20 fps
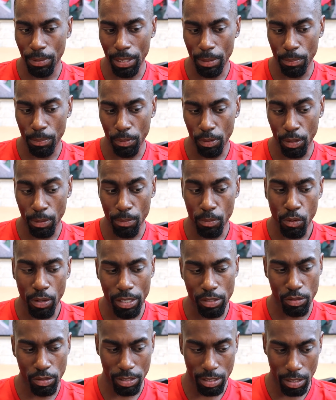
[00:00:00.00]
are more interested
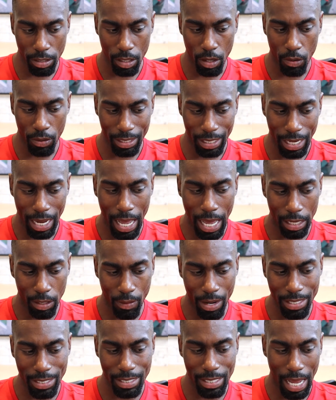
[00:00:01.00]
though in like how do
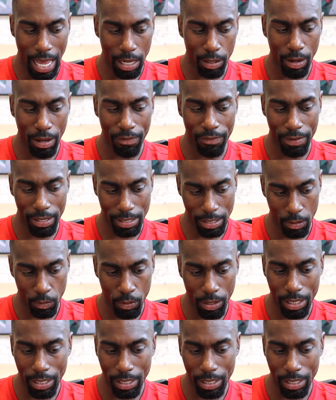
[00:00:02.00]
I fix it? What can I